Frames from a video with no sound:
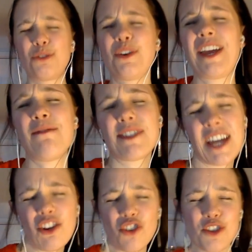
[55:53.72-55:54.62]

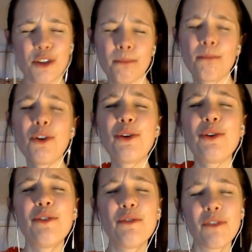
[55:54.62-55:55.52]
invitation to
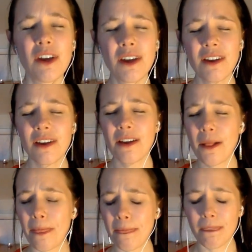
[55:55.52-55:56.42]
move,
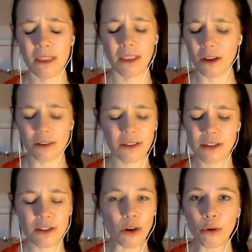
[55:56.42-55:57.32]

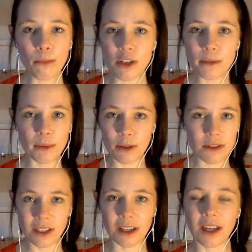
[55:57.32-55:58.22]
so much
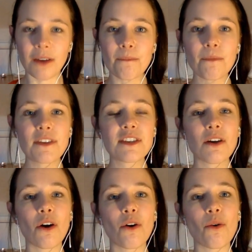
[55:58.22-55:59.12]
beauty.
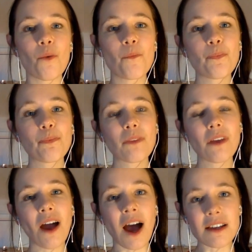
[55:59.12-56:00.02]
So
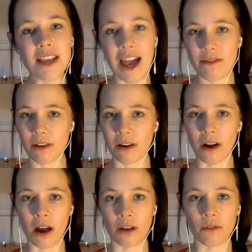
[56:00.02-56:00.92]
as ever,
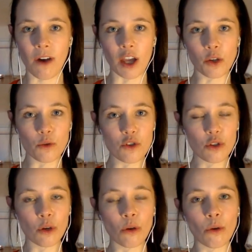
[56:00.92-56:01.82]
I invite you
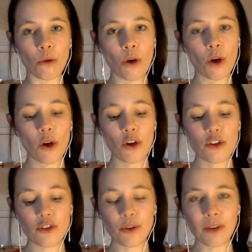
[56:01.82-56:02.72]
to
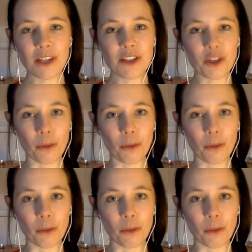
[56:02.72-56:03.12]
tune into your